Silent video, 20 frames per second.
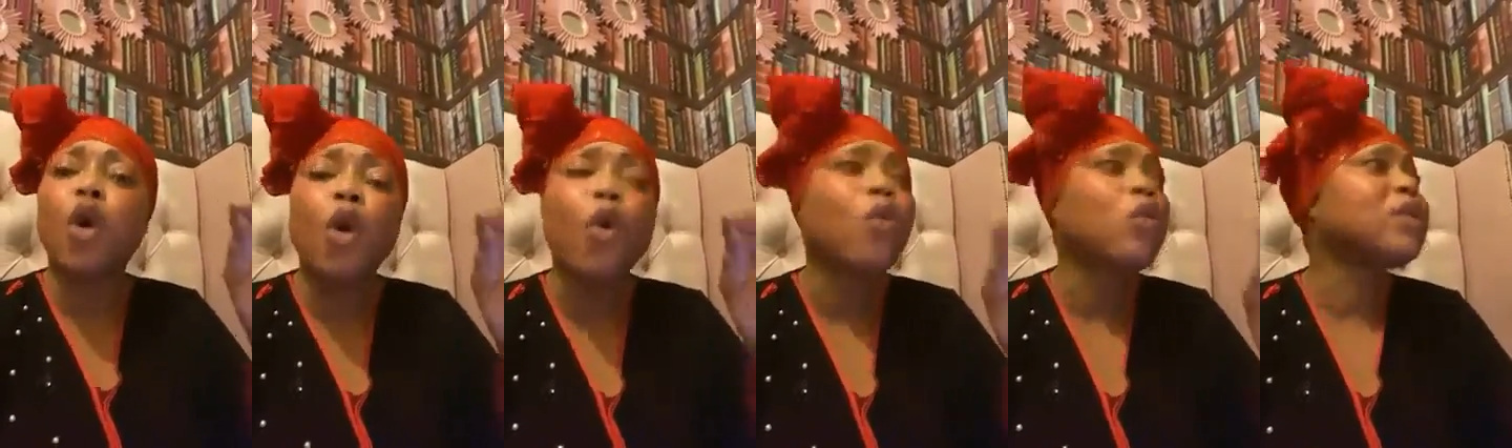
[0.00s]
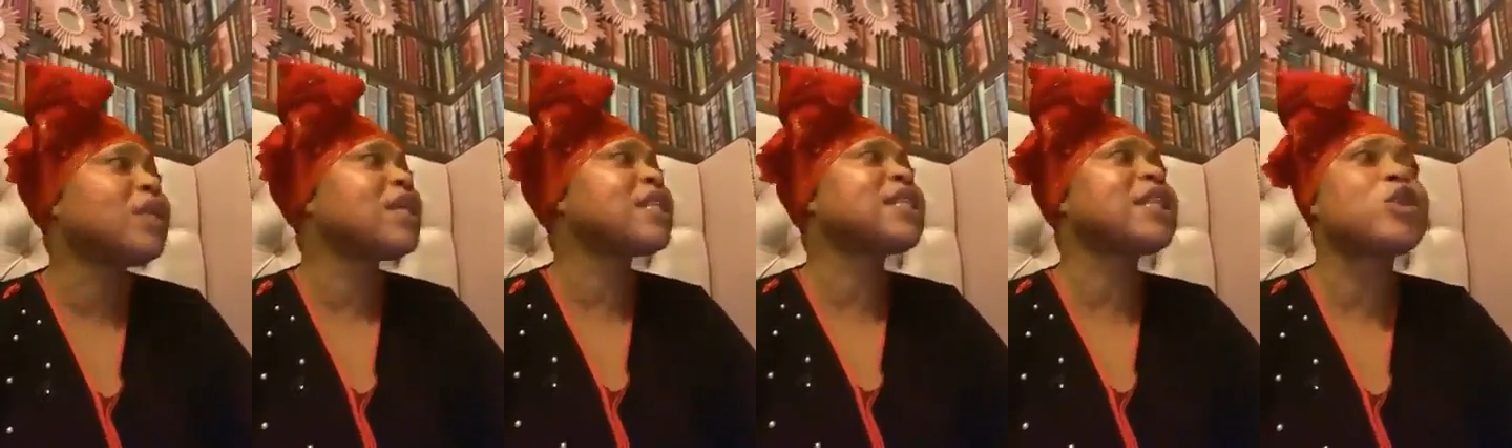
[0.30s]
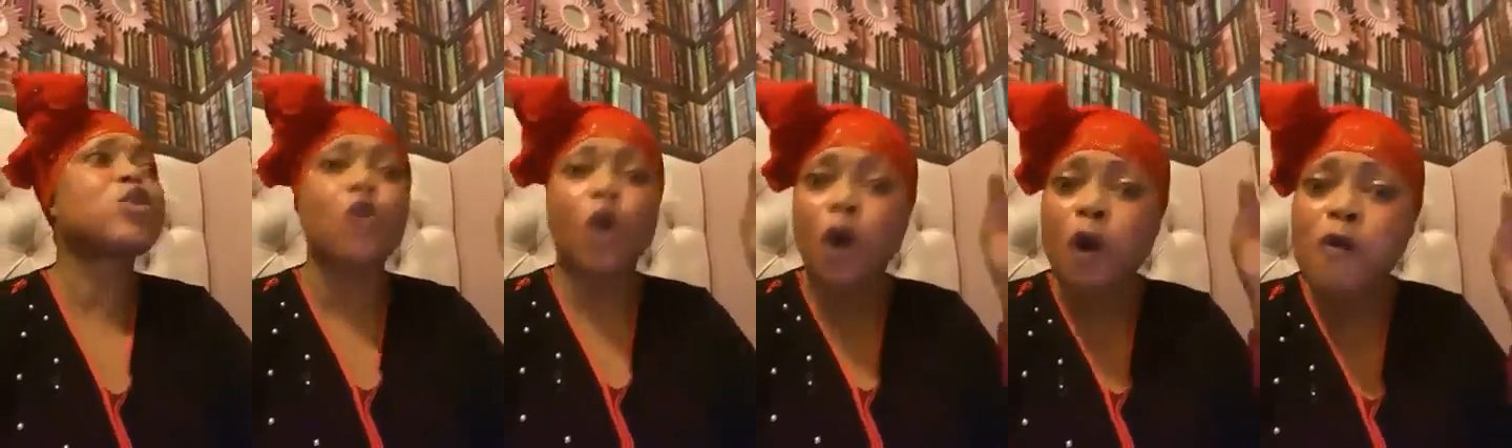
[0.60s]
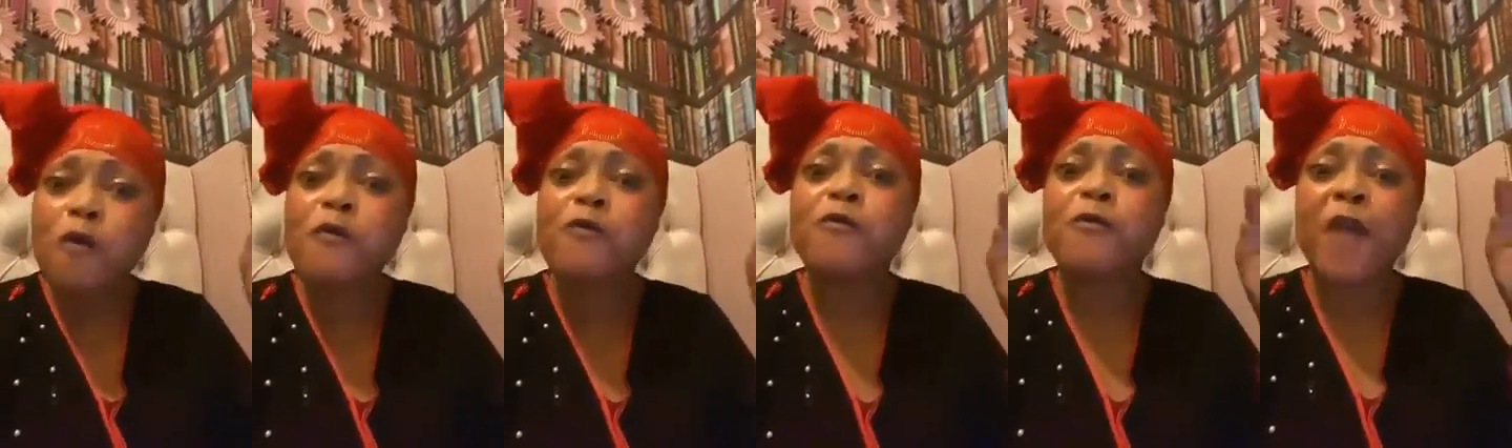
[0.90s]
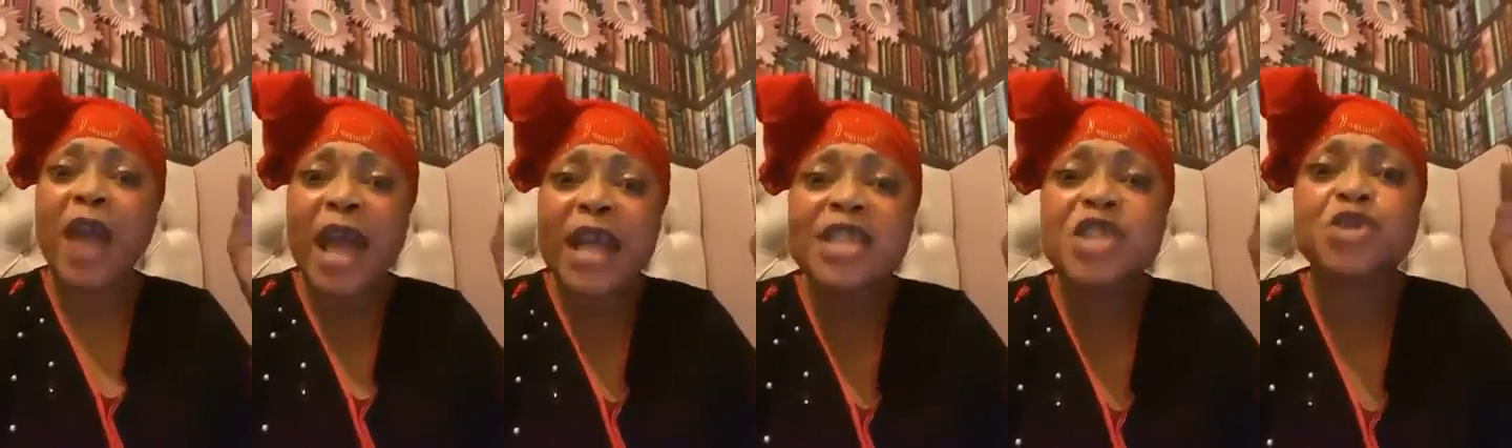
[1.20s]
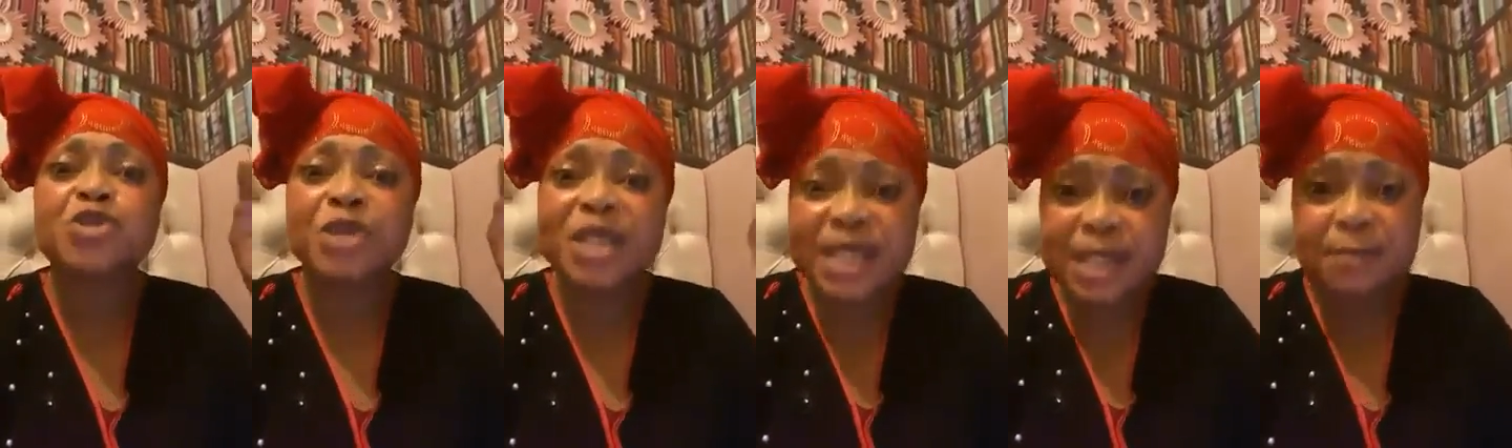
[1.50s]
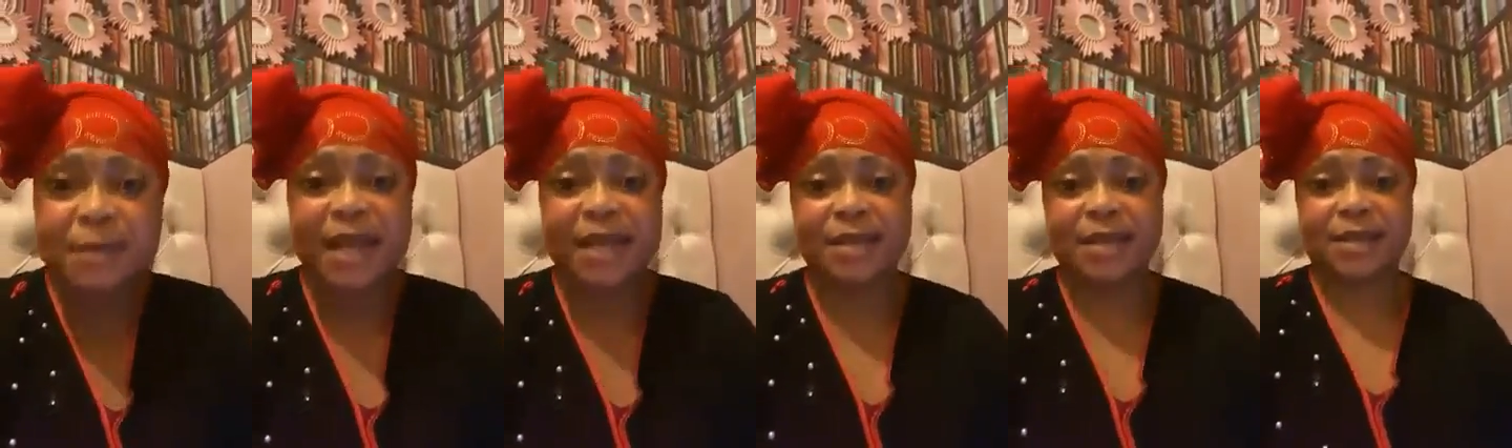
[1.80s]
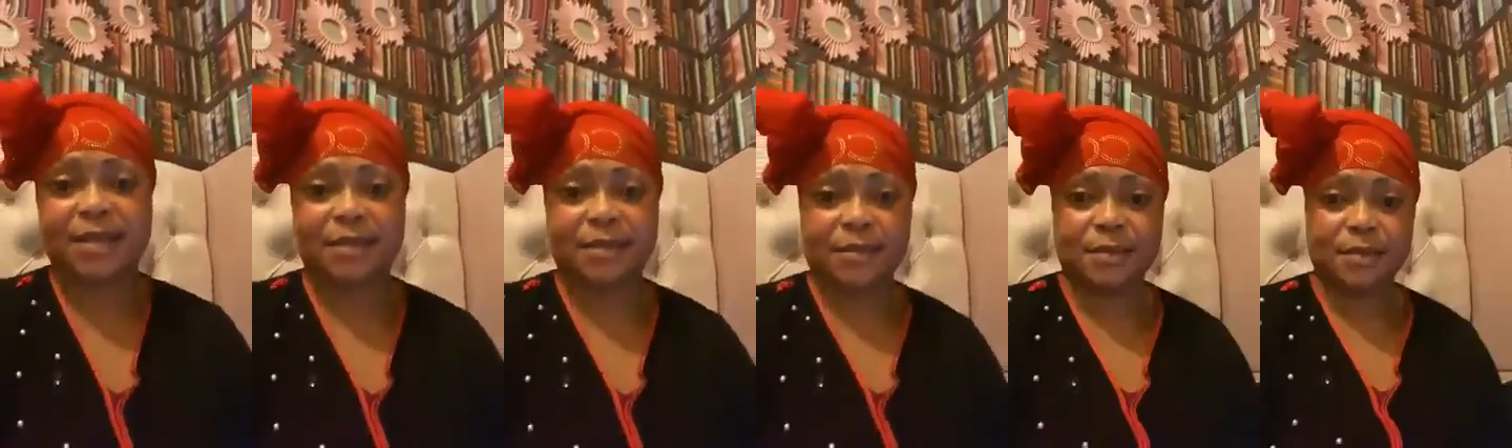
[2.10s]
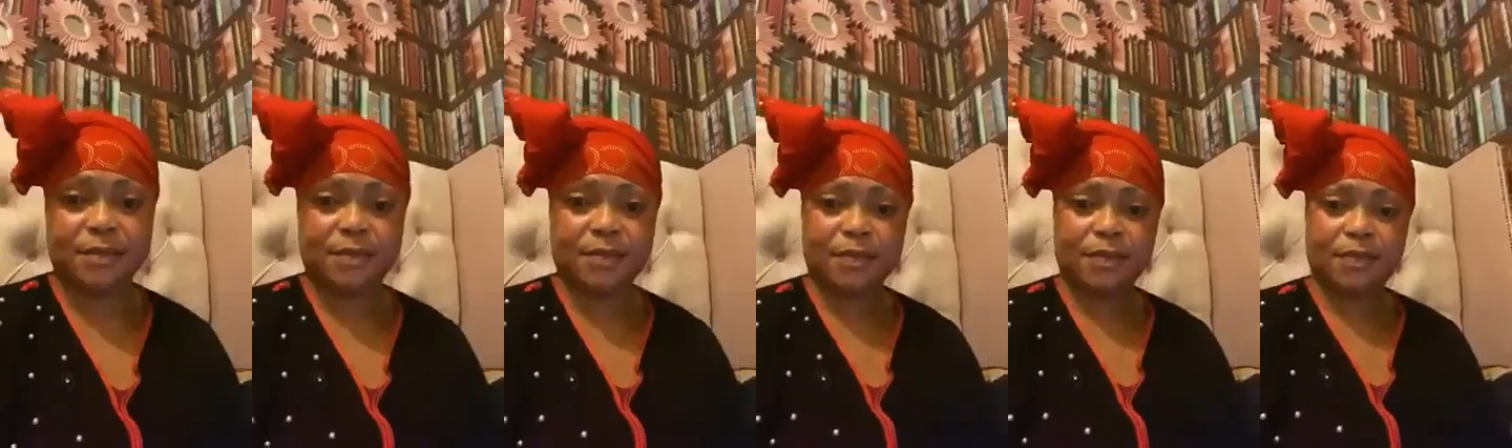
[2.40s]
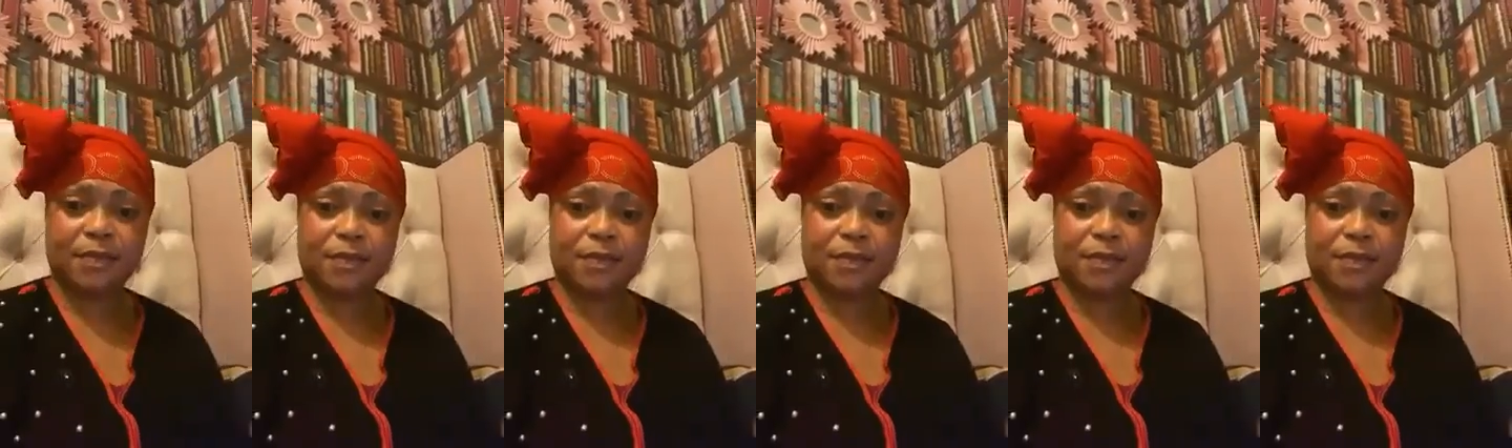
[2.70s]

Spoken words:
no, this is unfair treatment.